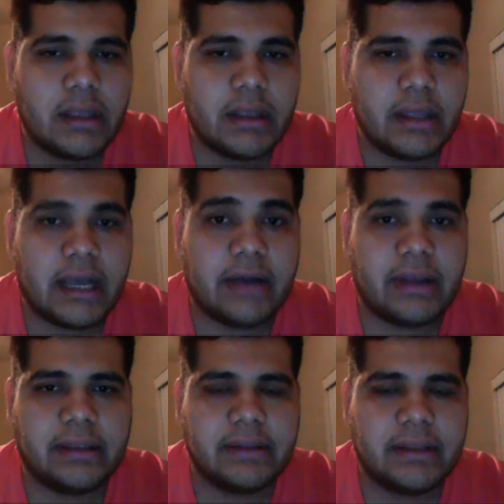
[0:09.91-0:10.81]

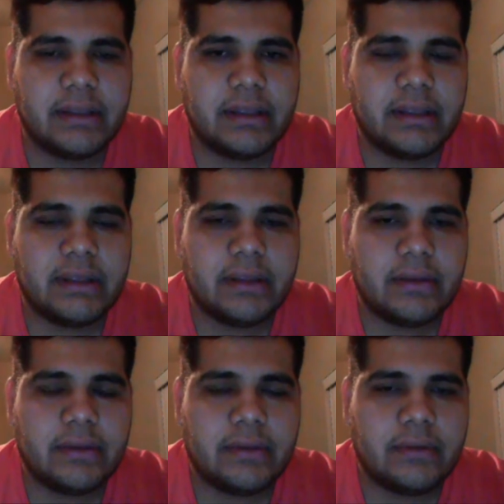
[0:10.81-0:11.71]
Howdy!
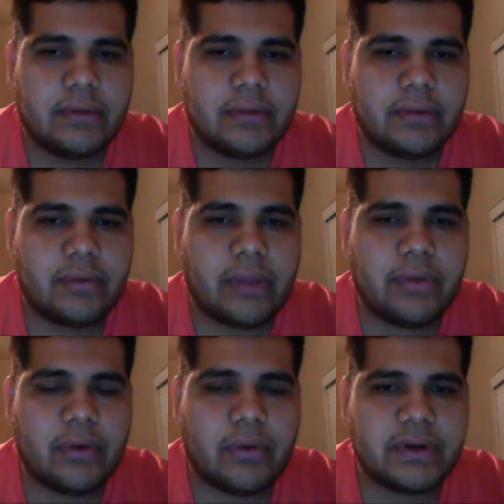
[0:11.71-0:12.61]
Throughout the
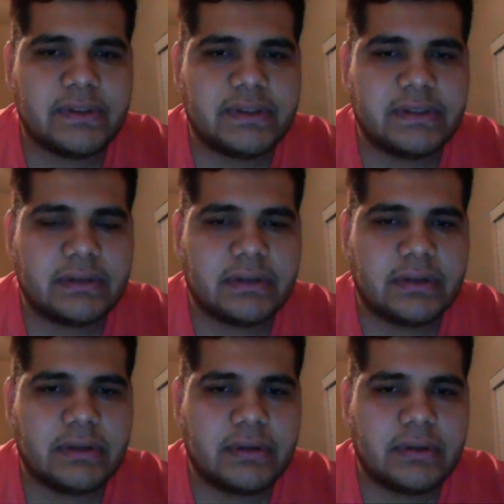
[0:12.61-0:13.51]
course
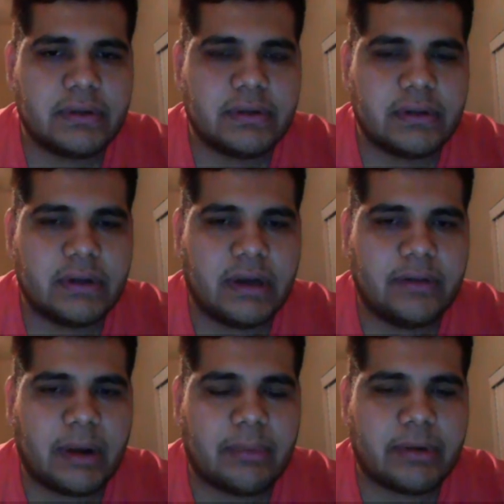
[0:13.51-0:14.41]
of
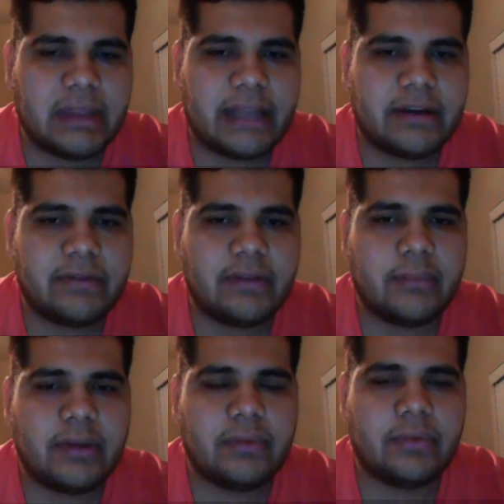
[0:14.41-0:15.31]
property land
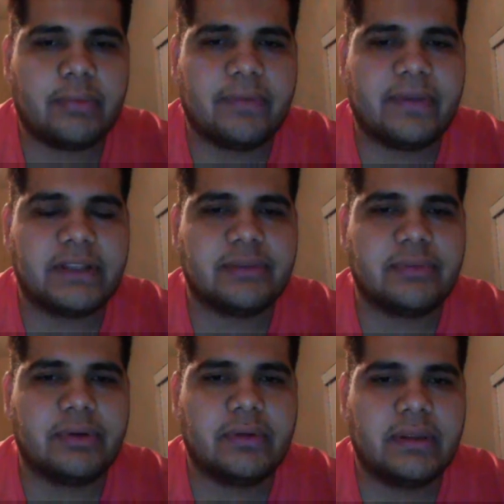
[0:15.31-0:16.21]
development with Professor
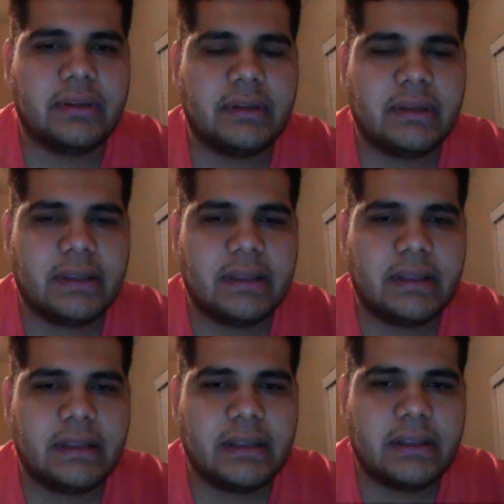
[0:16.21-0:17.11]
Booth,
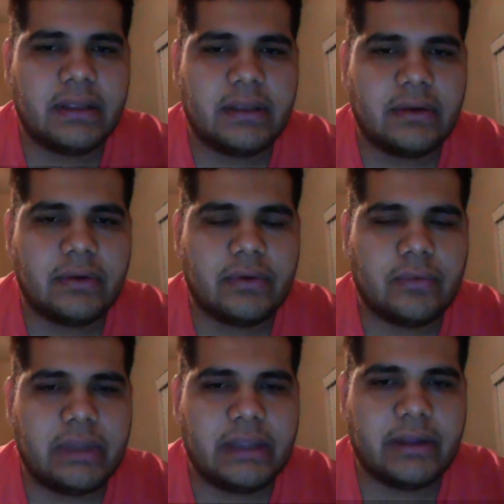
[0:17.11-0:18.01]

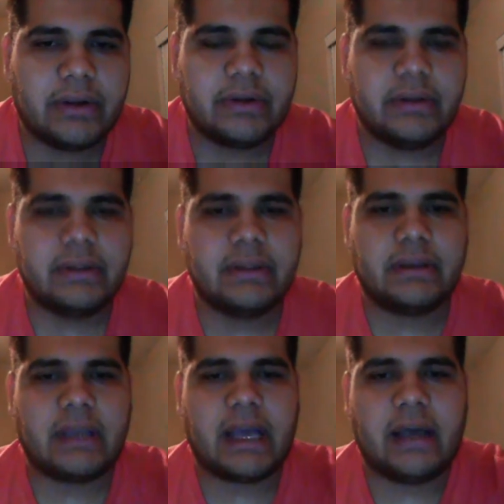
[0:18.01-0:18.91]
we learned
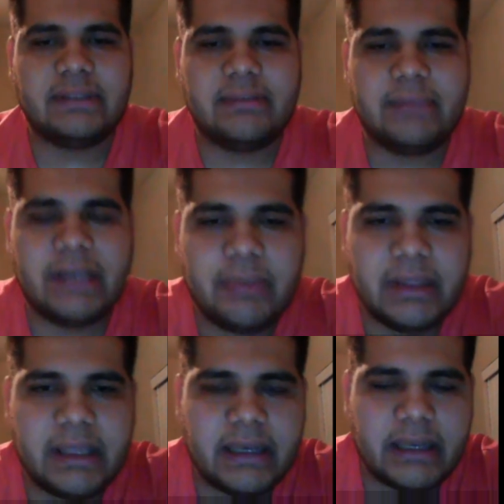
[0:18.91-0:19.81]
how to
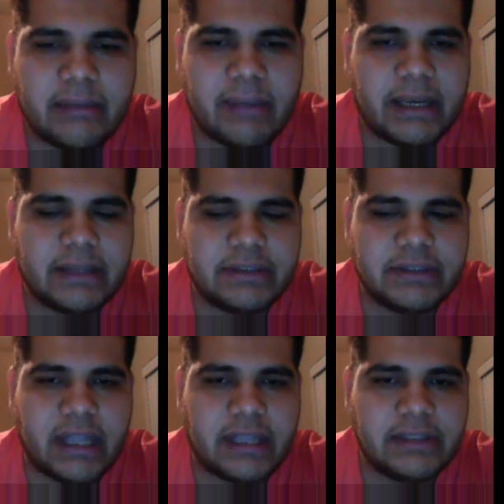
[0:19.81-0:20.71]
manipulate and manage
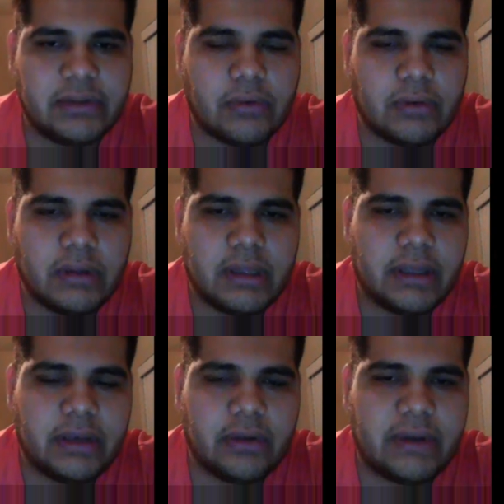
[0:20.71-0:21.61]
a tool
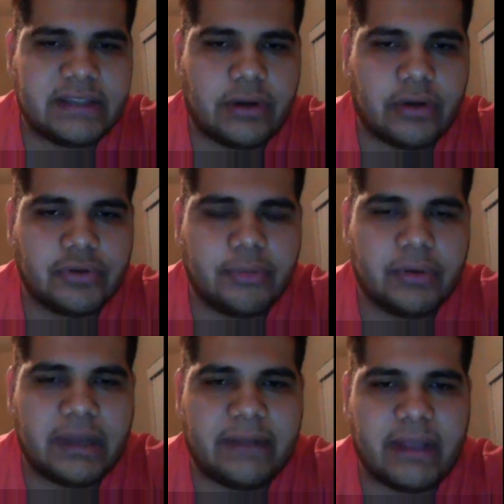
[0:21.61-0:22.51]
known as the Quadruple
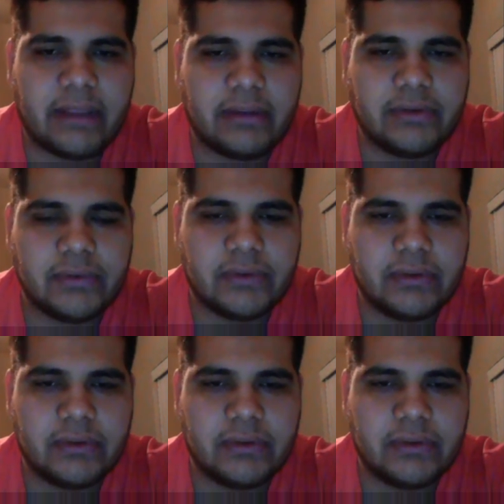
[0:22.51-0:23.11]
Net Value tool,